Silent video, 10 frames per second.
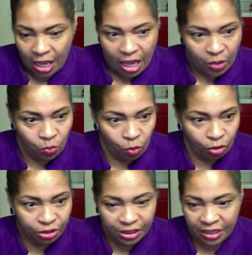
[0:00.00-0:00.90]
It
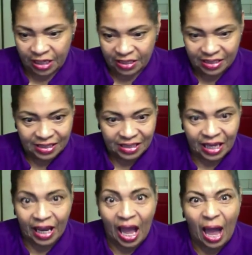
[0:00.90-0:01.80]
works against us
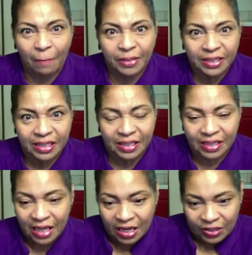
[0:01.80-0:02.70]
like
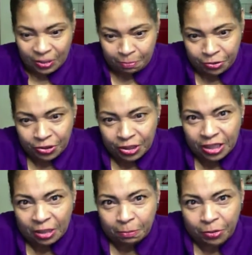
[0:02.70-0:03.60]
opposites. They're
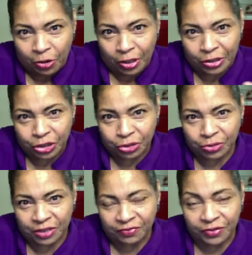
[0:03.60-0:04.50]
pulling apart in two
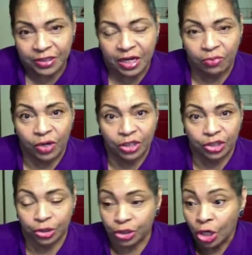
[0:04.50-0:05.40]
different
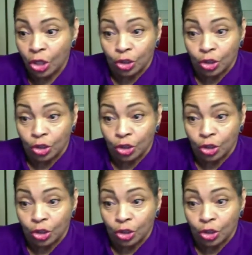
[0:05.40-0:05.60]
directions.